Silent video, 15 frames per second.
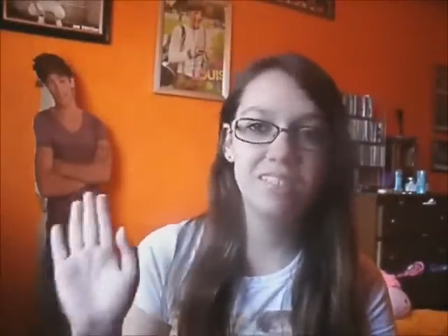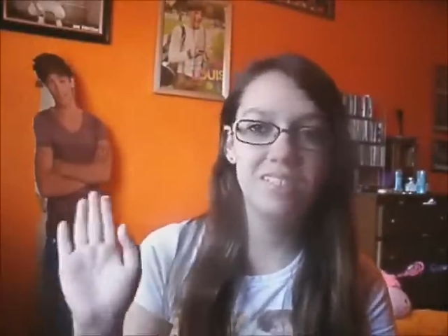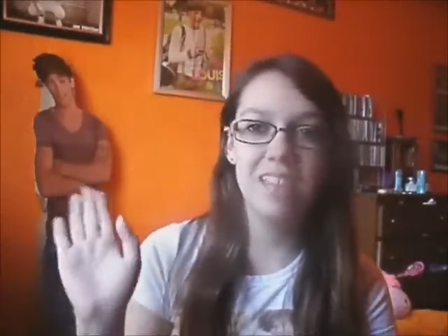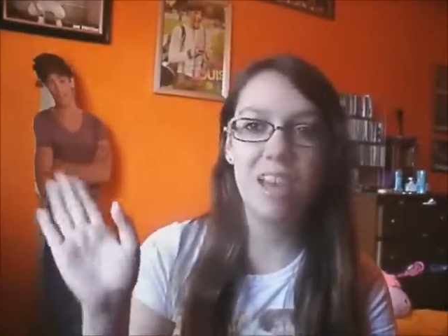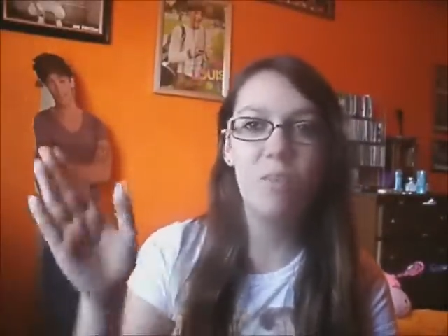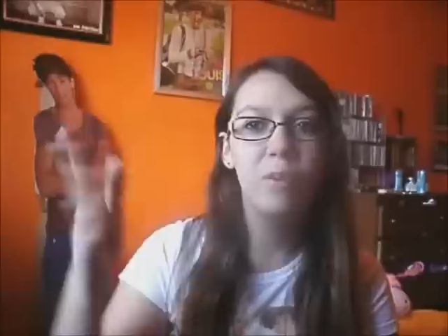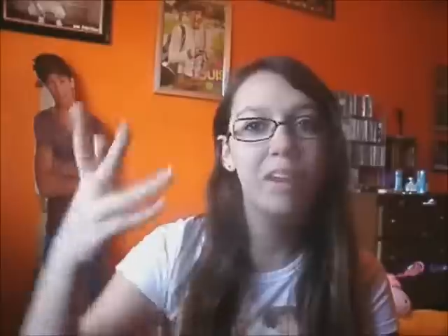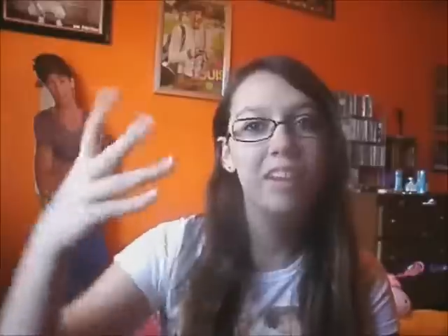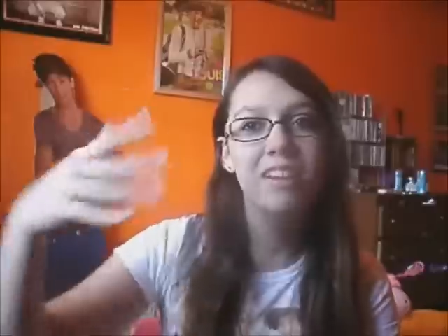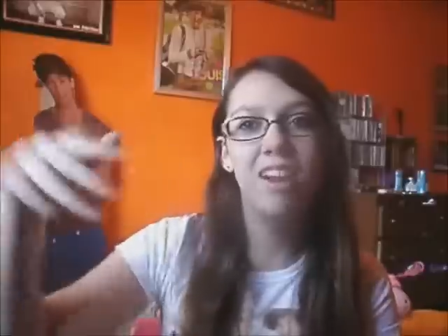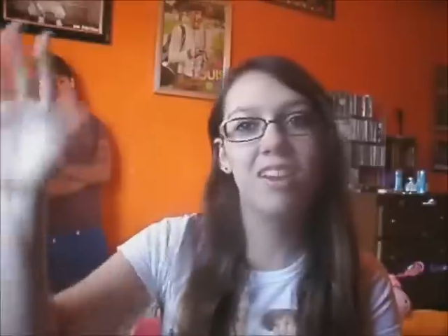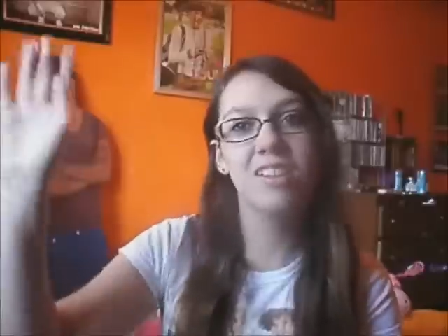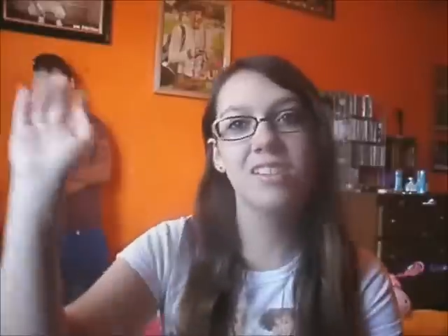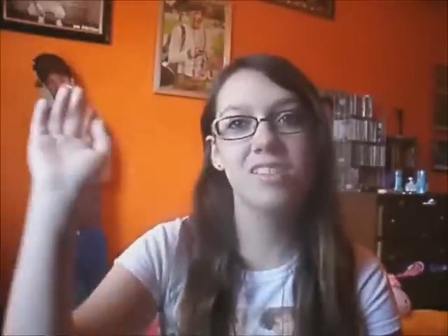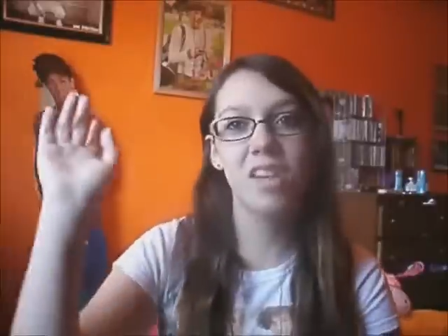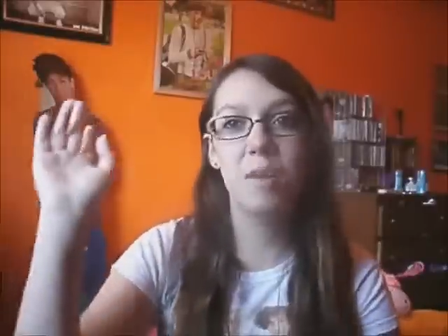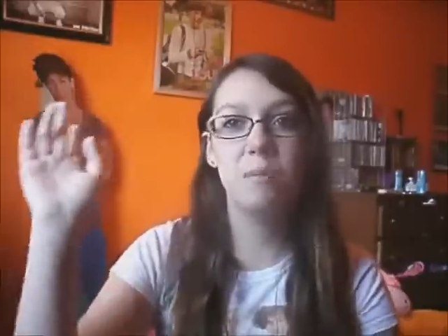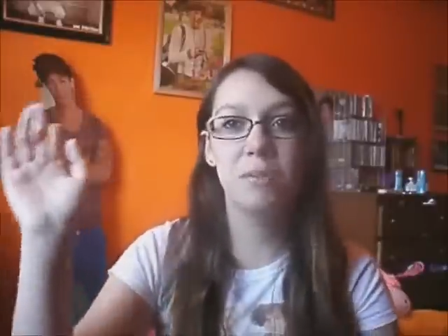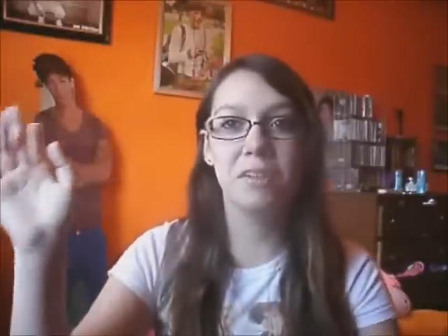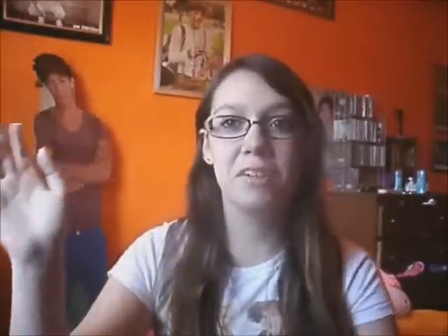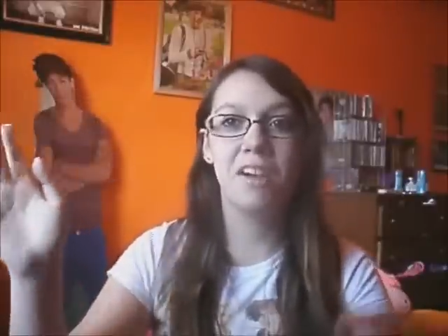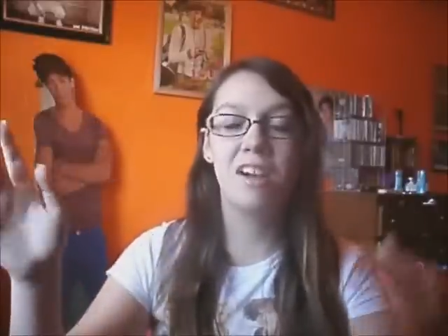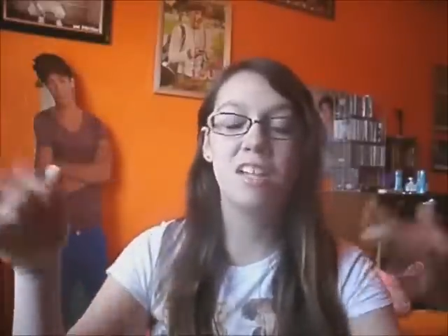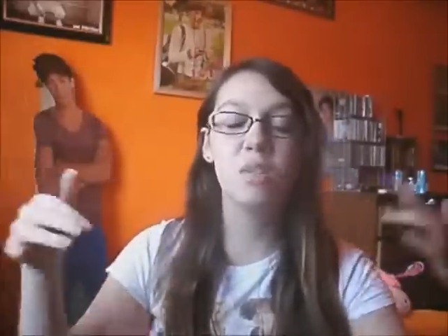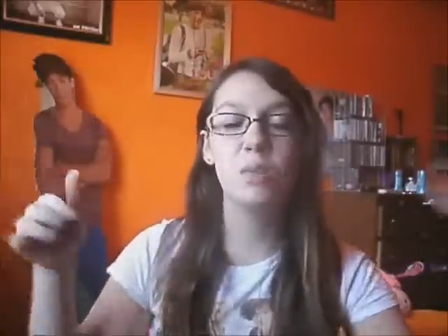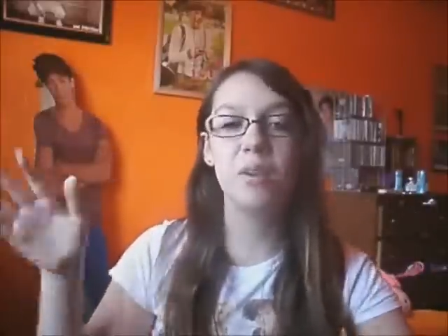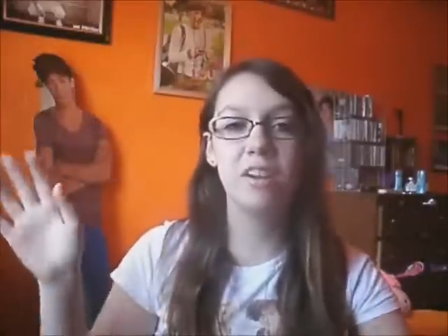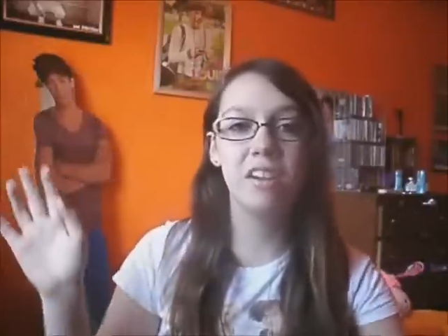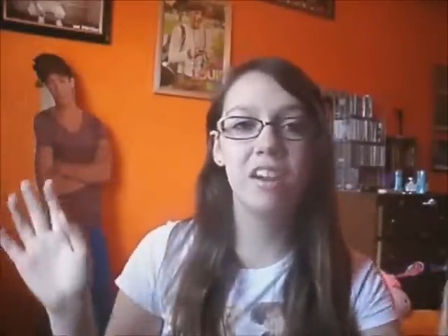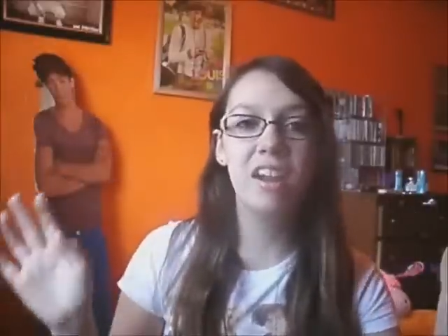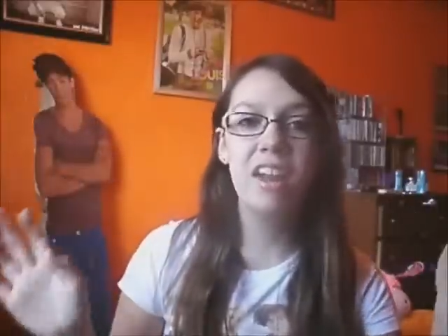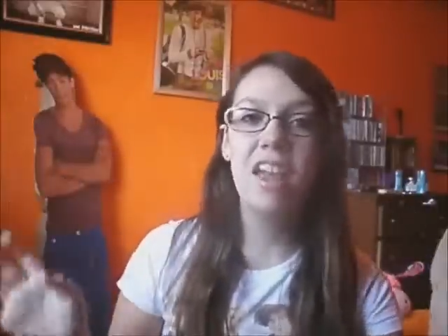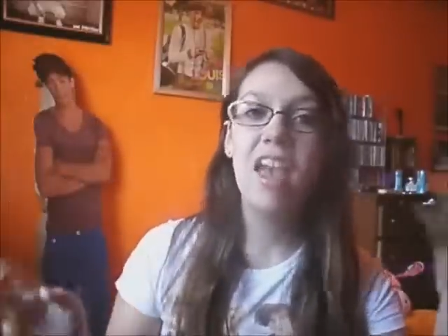that went on Tumblr, on Twitter,